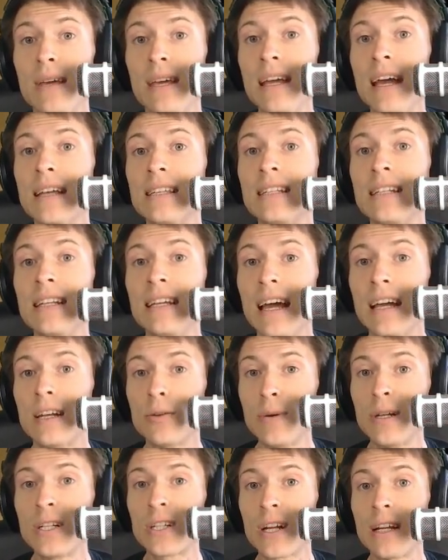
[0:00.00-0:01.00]
EST at
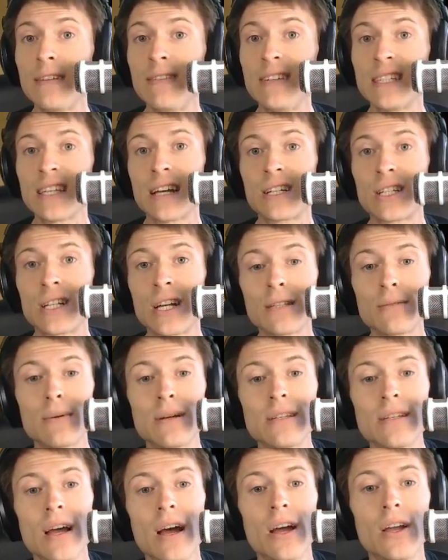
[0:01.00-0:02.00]

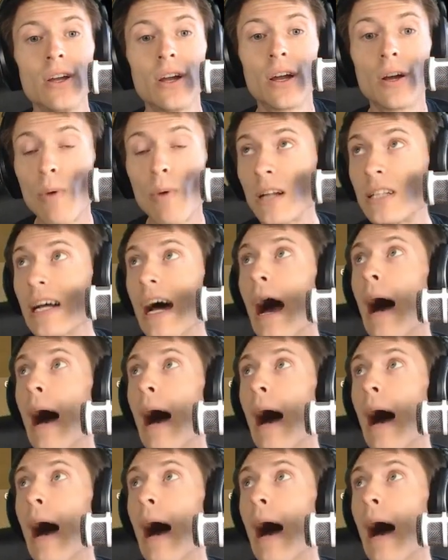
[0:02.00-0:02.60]
twitch.tv/ChessWhiz. You can watch